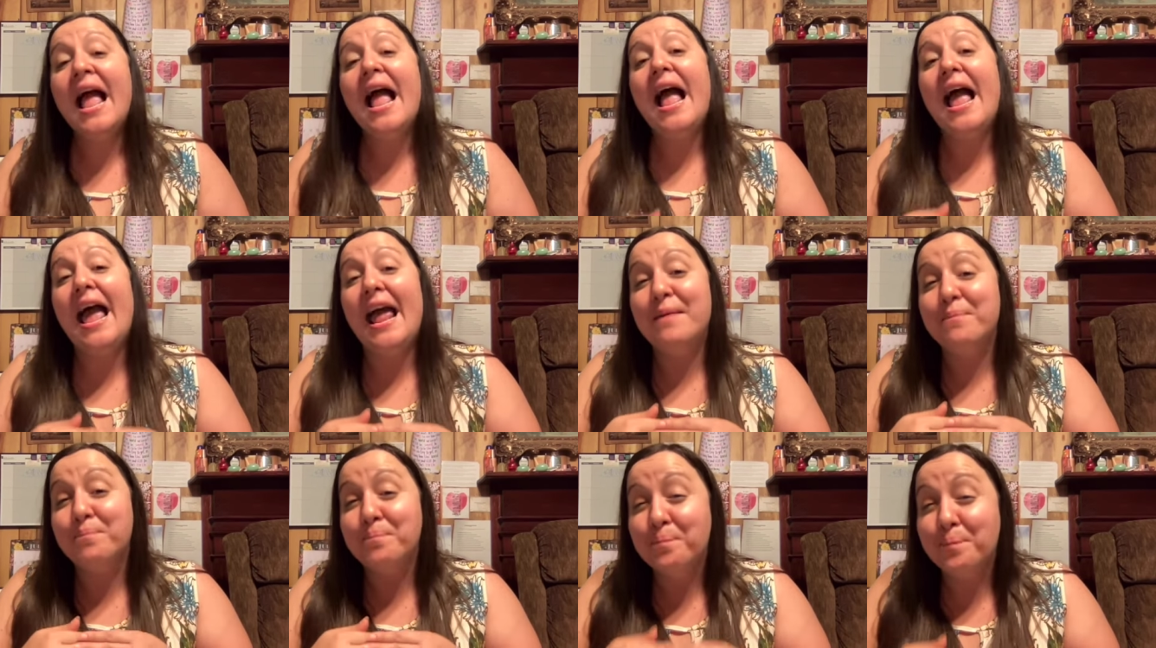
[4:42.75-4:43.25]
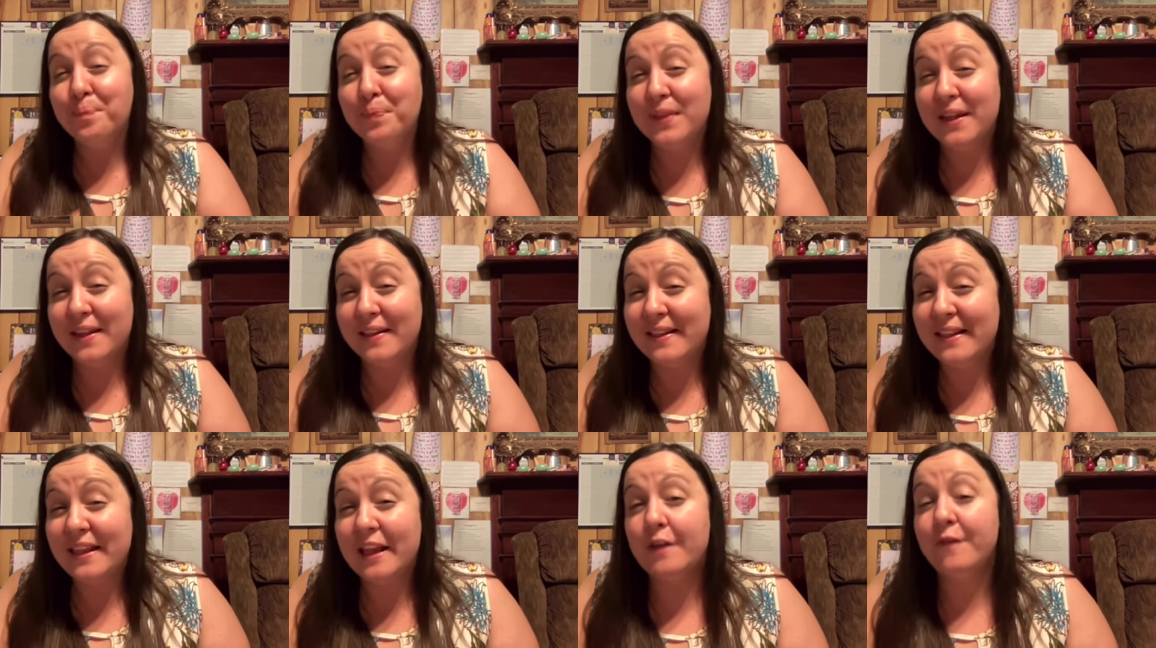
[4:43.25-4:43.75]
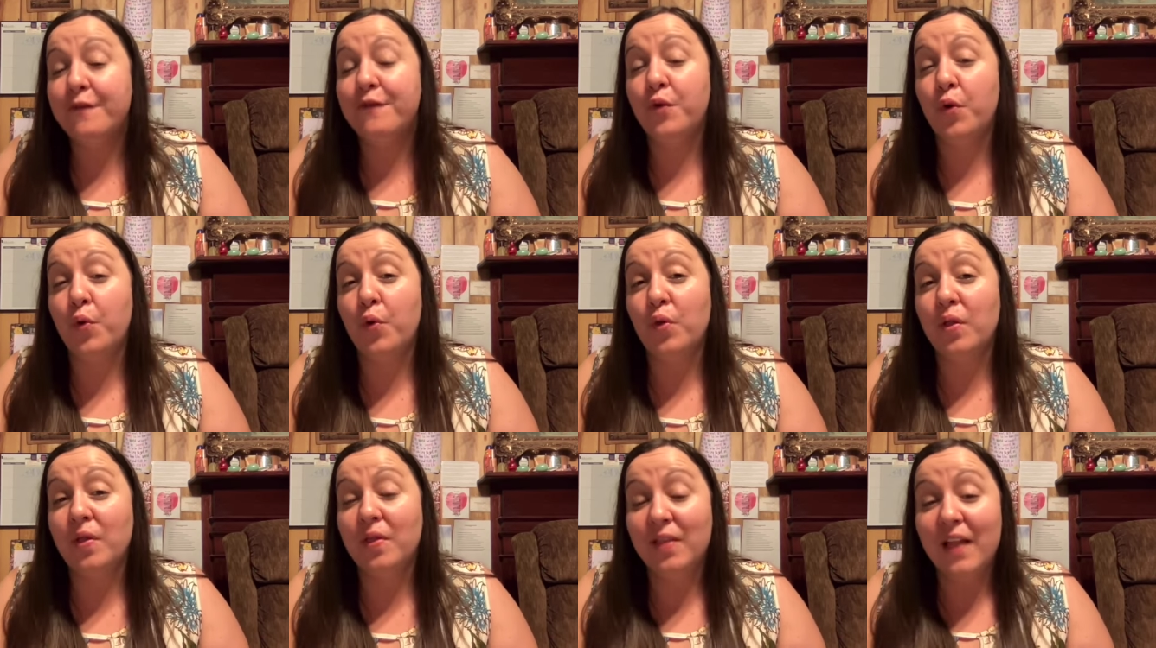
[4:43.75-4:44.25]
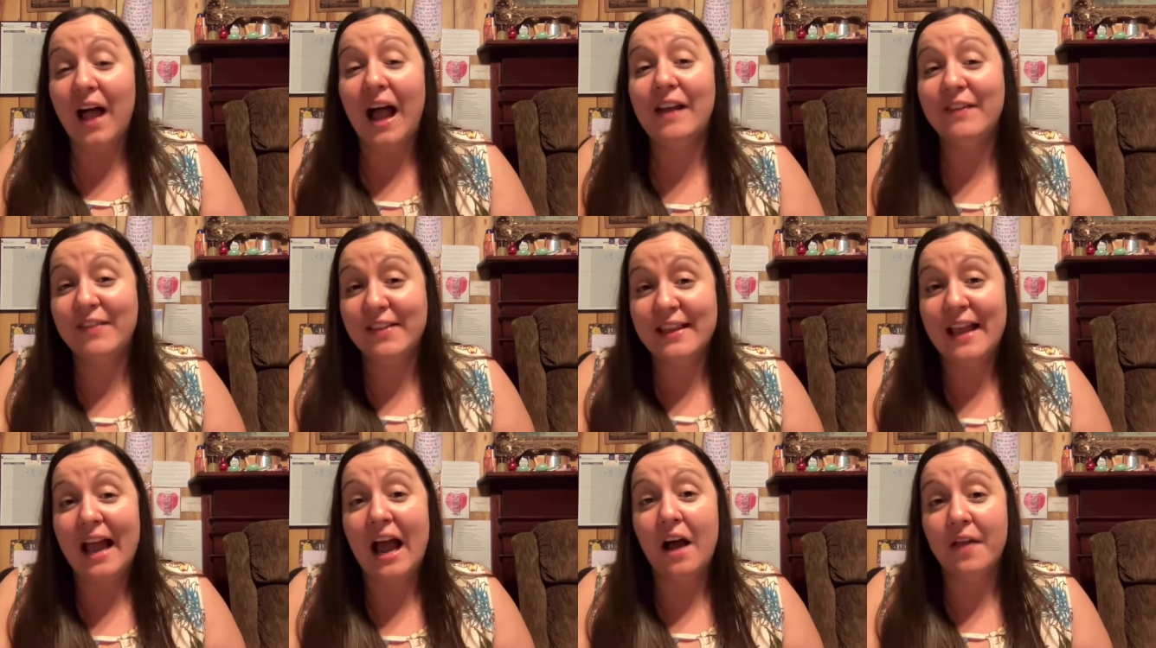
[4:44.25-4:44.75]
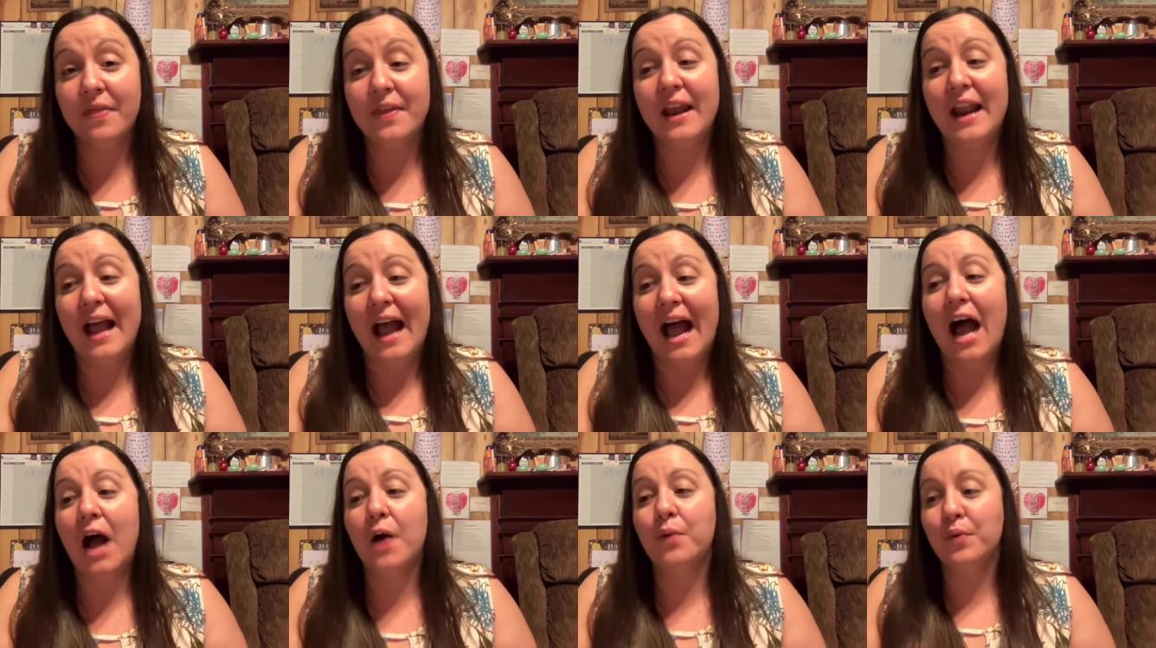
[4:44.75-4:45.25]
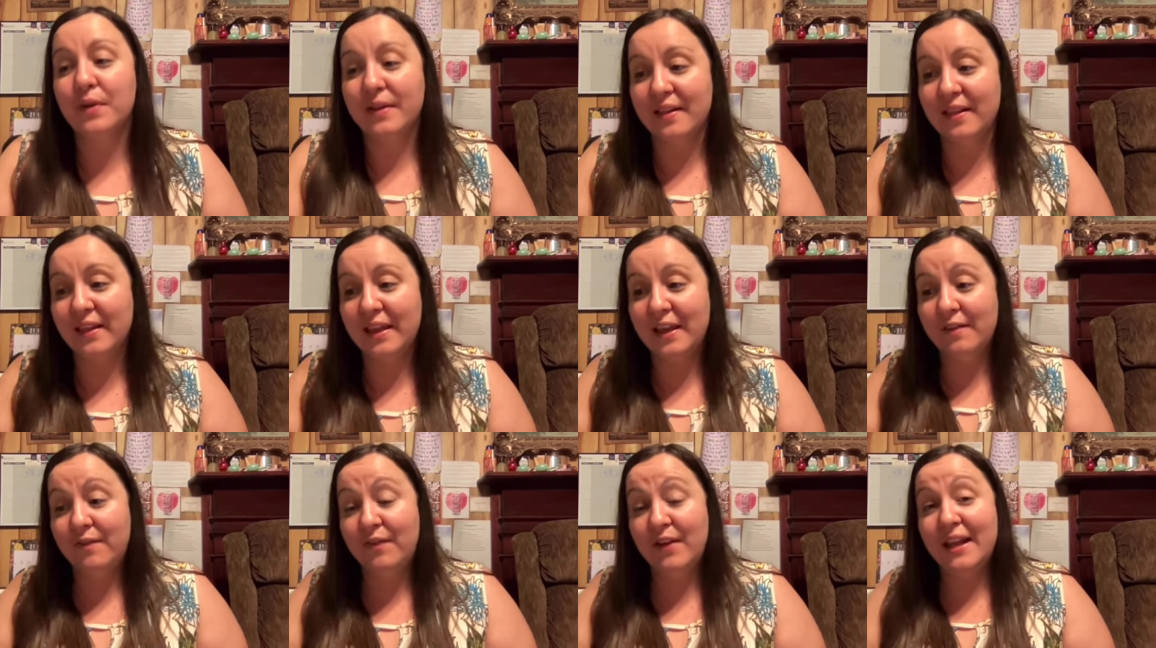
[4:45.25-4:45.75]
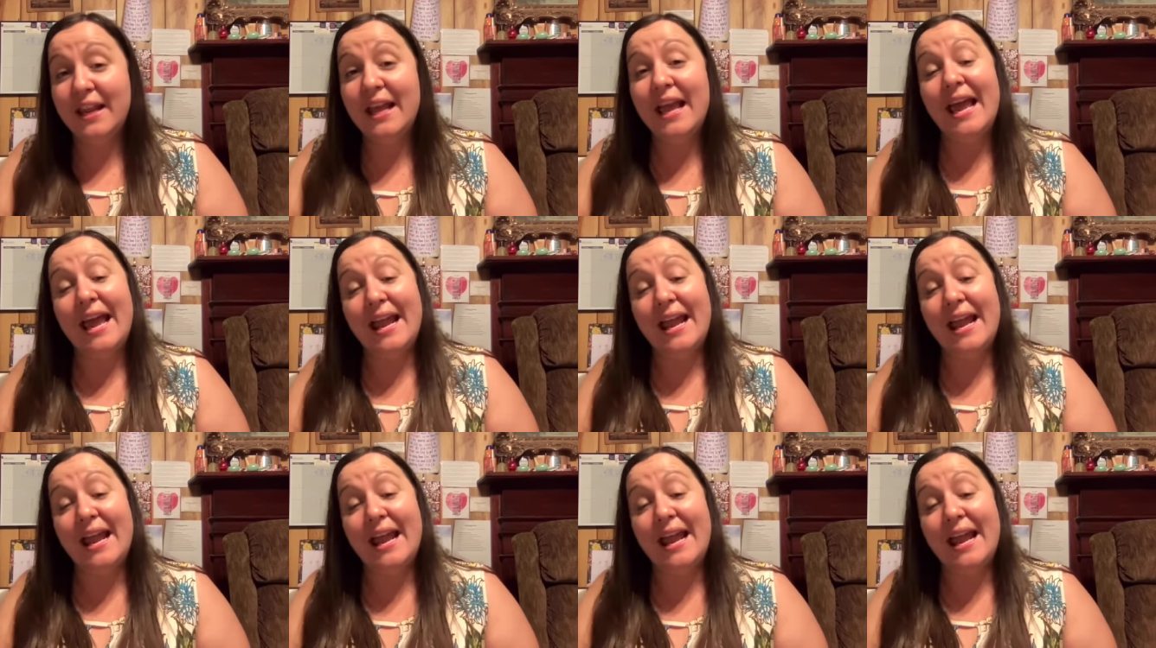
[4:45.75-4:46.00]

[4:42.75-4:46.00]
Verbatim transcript: and the sinful lifestyle that I was living.